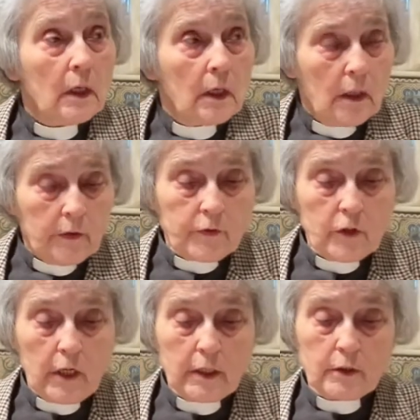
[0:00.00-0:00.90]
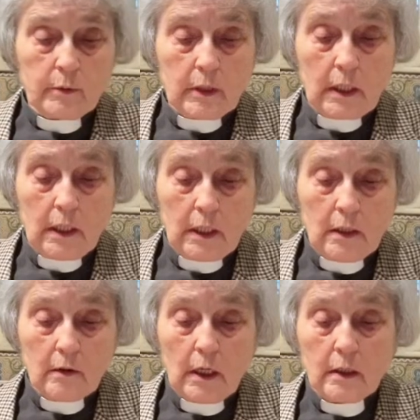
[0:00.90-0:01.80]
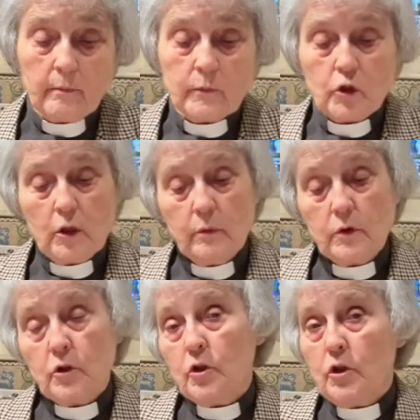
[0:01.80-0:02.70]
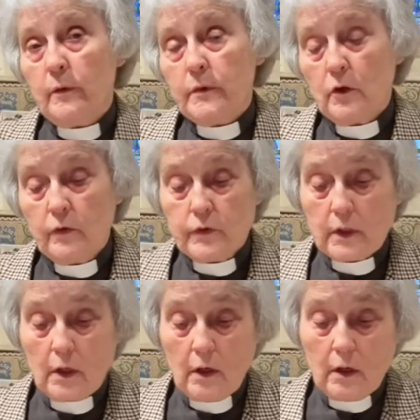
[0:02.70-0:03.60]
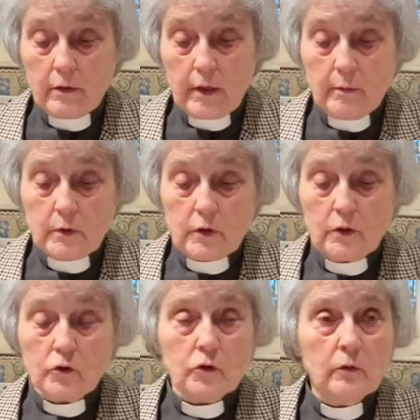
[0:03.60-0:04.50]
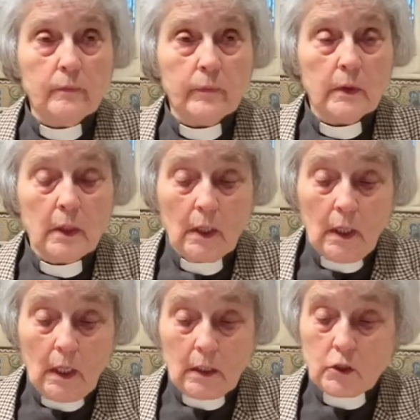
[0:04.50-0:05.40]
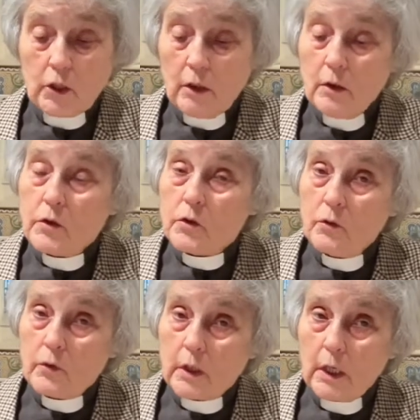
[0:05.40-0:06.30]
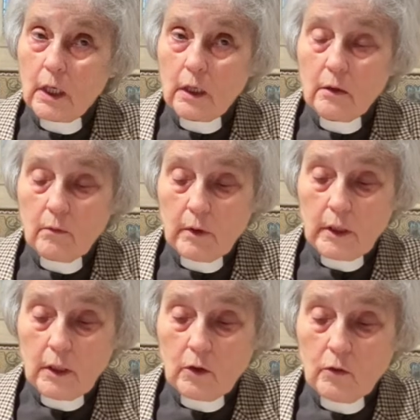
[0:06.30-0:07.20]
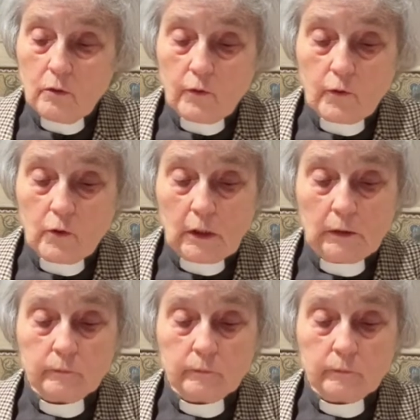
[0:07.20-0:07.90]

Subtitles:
After a night with the king, she was shipped off to the harem as usual, and she only saw the king when he called for her.